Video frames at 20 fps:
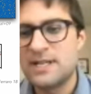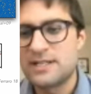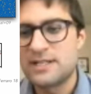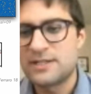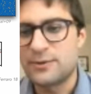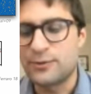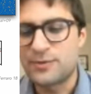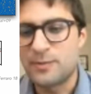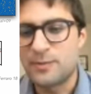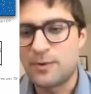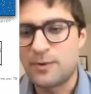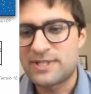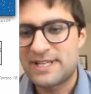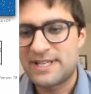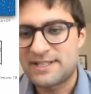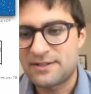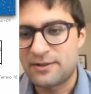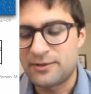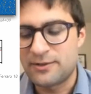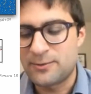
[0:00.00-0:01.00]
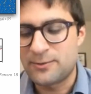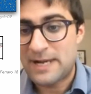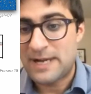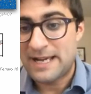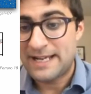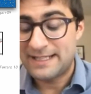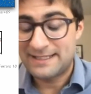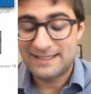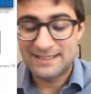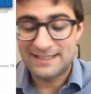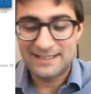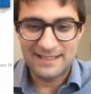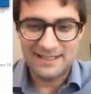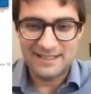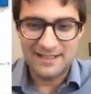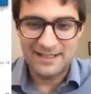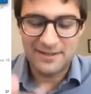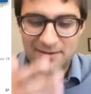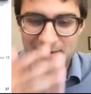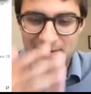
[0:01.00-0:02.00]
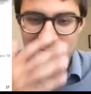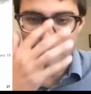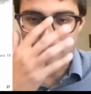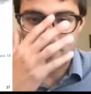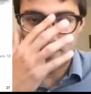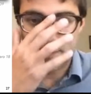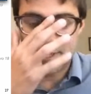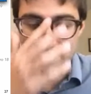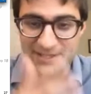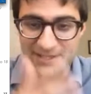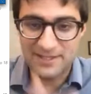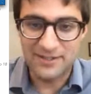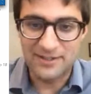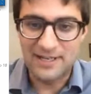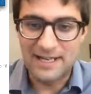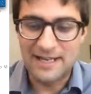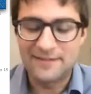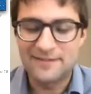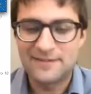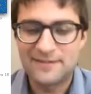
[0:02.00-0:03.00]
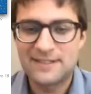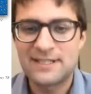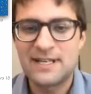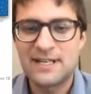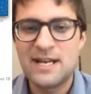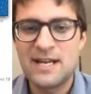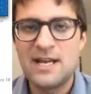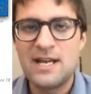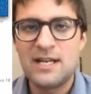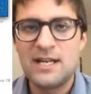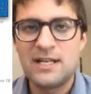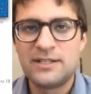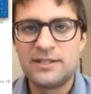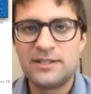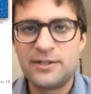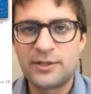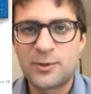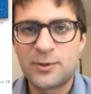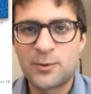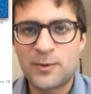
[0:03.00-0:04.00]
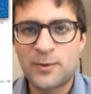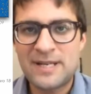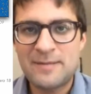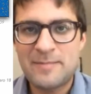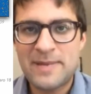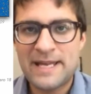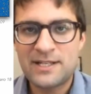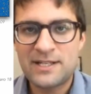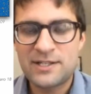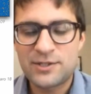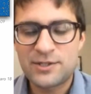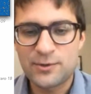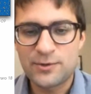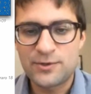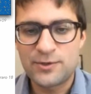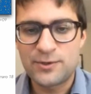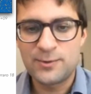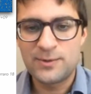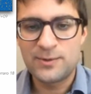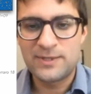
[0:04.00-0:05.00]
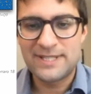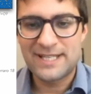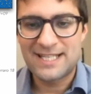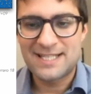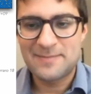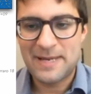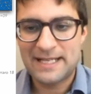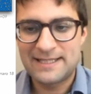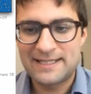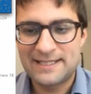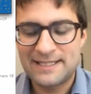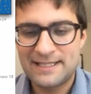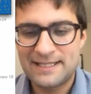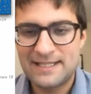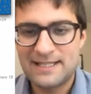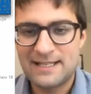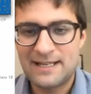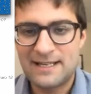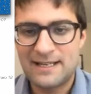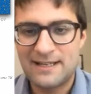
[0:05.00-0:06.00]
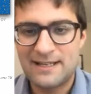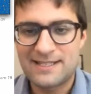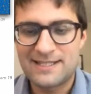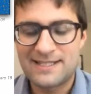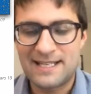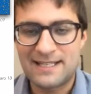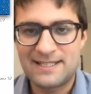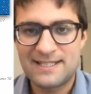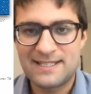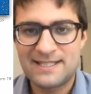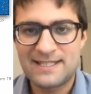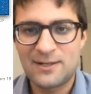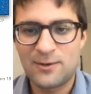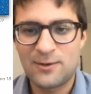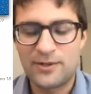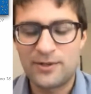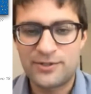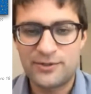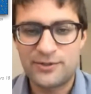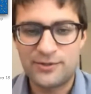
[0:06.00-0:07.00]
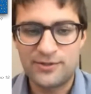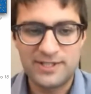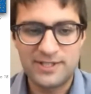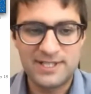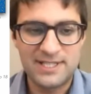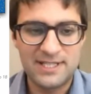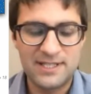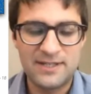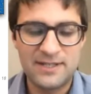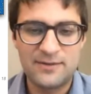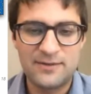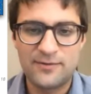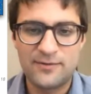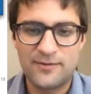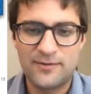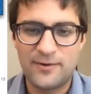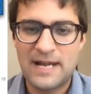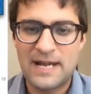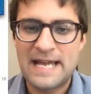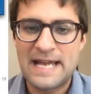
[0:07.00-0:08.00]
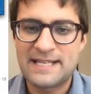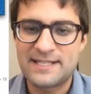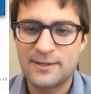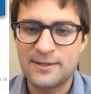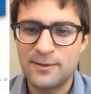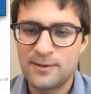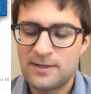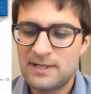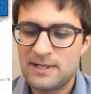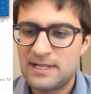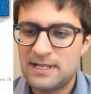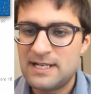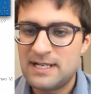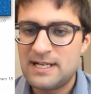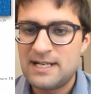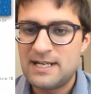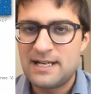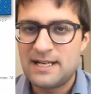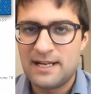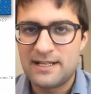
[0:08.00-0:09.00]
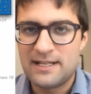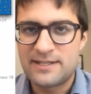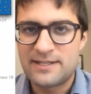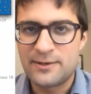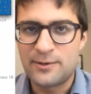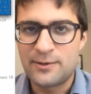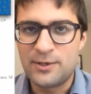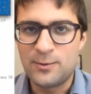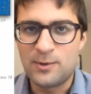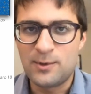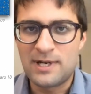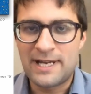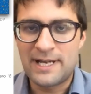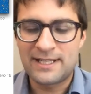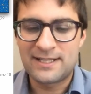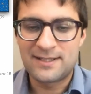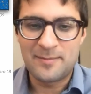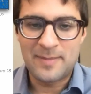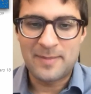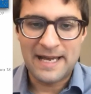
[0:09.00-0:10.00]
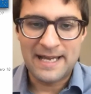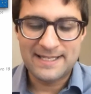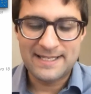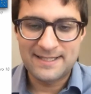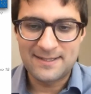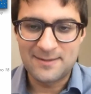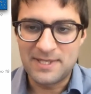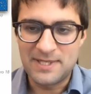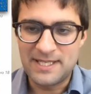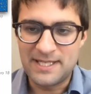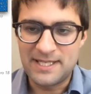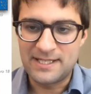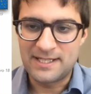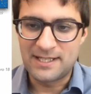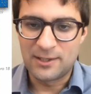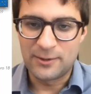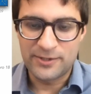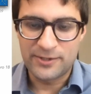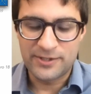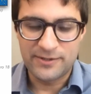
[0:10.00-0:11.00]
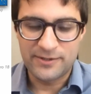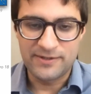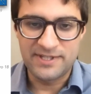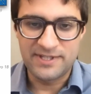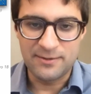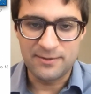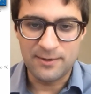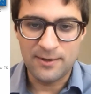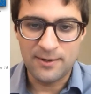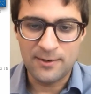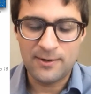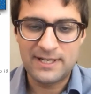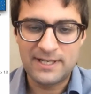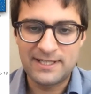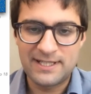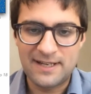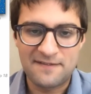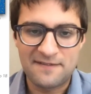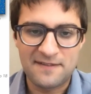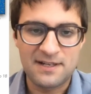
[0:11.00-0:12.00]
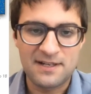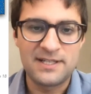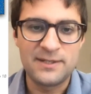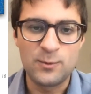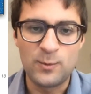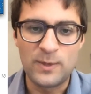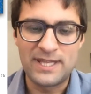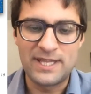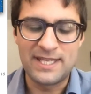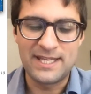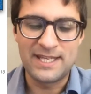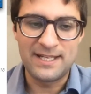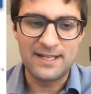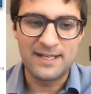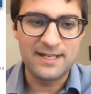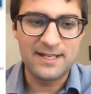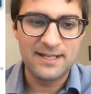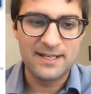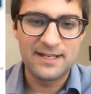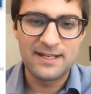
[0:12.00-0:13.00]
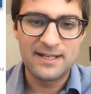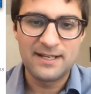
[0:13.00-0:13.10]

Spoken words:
So small scales are on the right, large scales on the left. The gray band shows you the expected statistical uncertainty for SO. And so you would like the bias to be close to 0 and definitely within